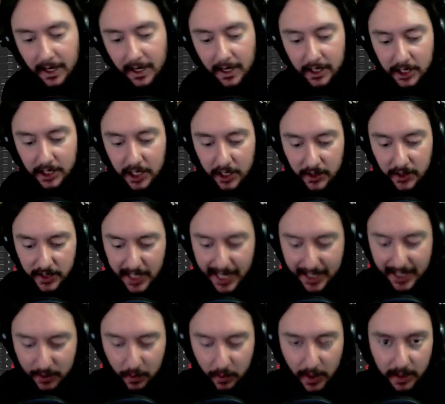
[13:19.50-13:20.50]
Cheers,
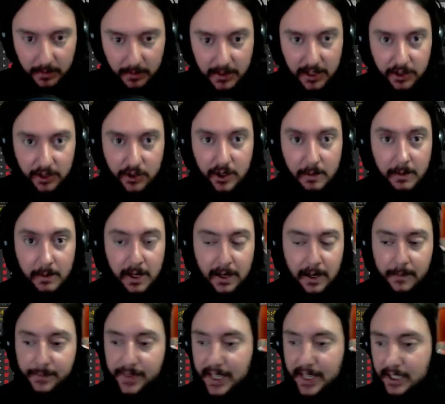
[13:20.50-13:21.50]
guys. Welcome to the stream.
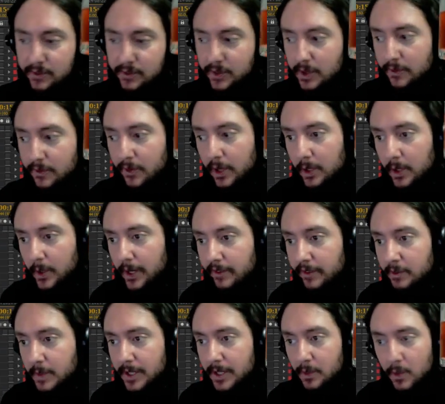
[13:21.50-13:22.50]
Thanks for the follow.
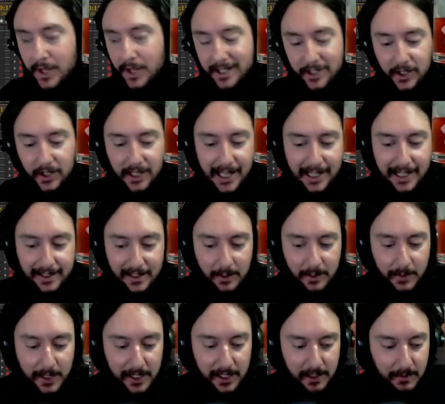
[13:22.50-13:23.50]
Everybody raise your glass up.
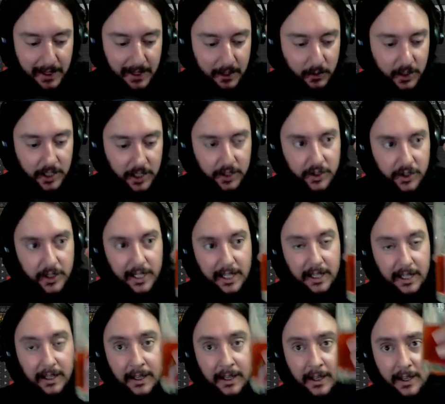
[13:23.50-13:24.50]
It doesn't matter what you're drinking.
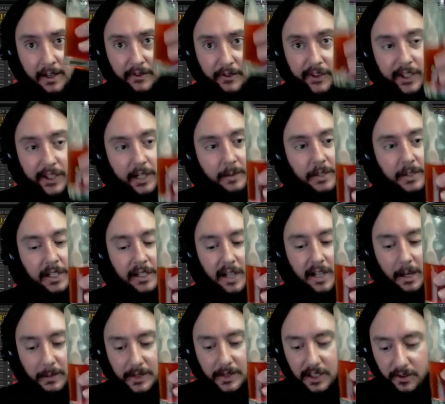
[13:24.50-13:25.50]
Fill it up to the
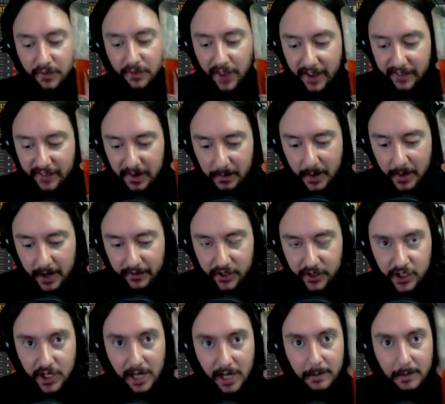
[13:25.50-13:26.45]
top with your favorite beverage. I'm